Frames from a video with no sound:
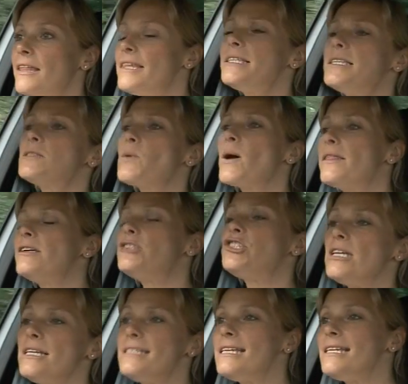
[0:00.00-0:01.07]
This is where the
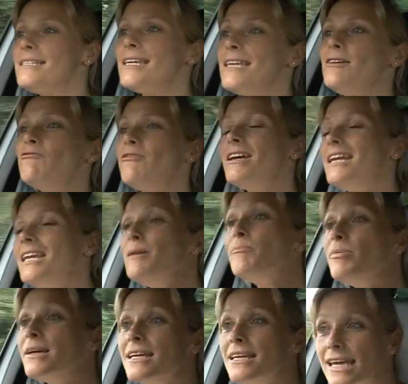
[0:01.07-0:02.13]
GTD really
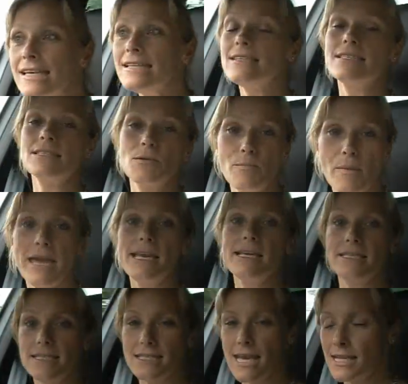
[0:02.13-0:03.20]
begins to make
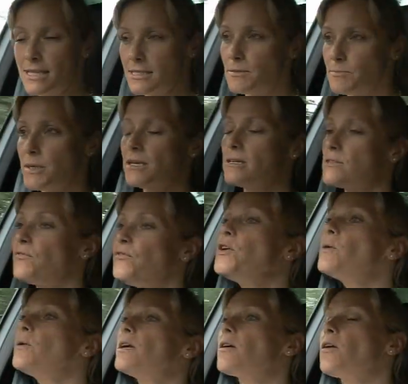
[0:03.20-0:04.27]
sense, because
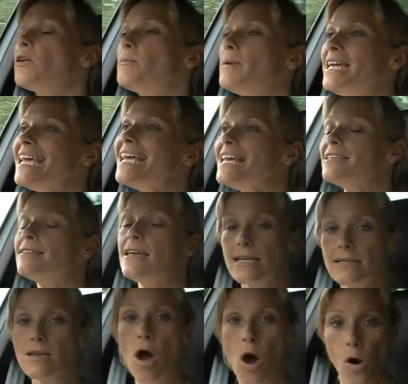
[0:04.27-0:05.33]
fuel economy is
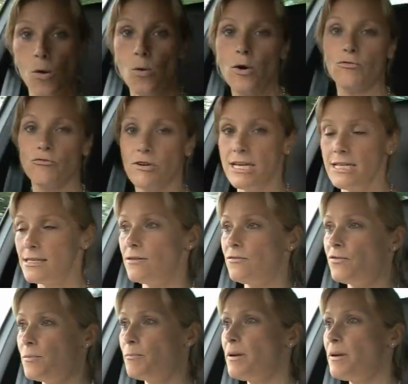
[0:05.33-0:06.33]
its whole reason for